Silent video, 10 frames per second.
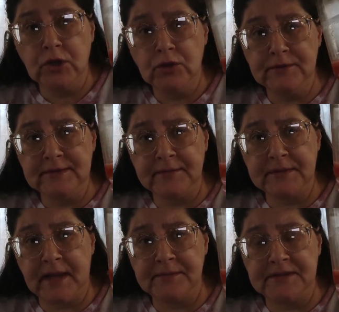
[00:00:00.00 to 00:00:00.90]
you'll
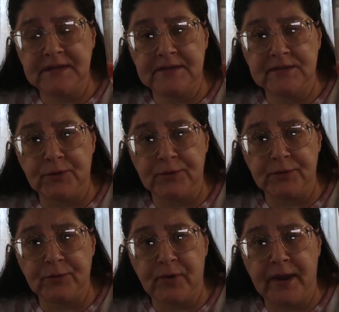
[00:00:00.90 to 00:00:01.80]
sometimes see
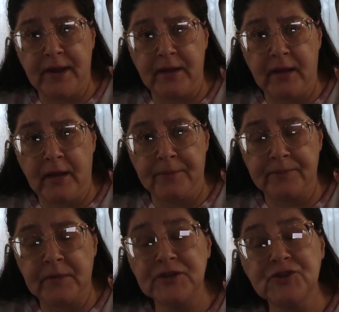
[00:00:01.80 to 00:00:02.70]
certain brand,
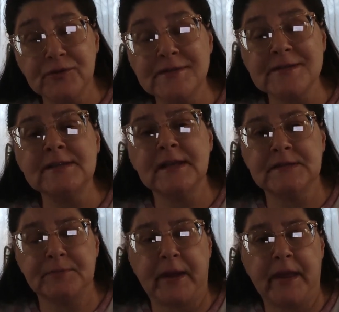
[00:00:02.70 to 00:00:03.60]
um, certain
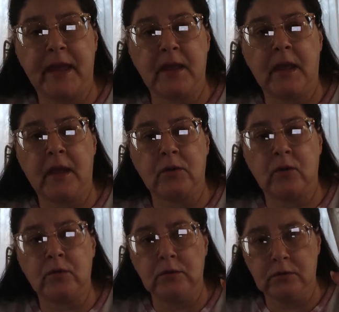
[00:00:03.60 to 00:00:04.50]
scents by Yankee
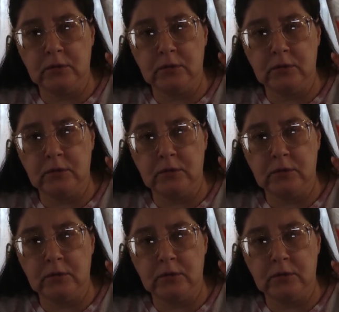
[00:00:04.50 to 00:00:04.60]
Candle,